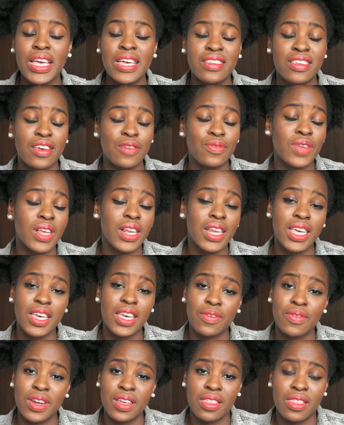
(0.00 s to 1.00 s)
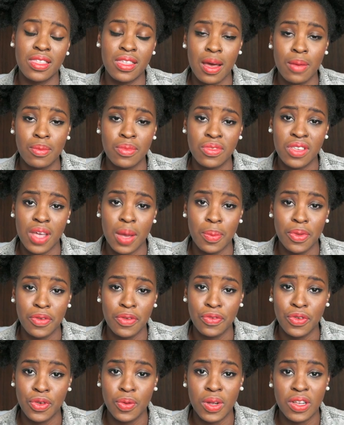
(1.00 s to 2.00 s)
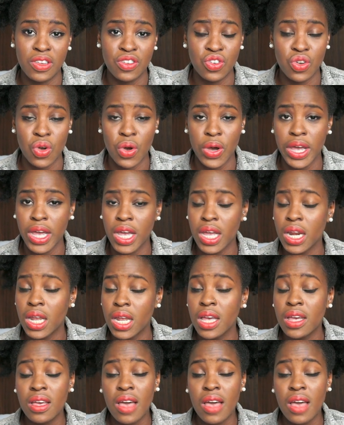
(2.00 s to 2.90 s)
Definitely give it a thumbs up if you enjoy it.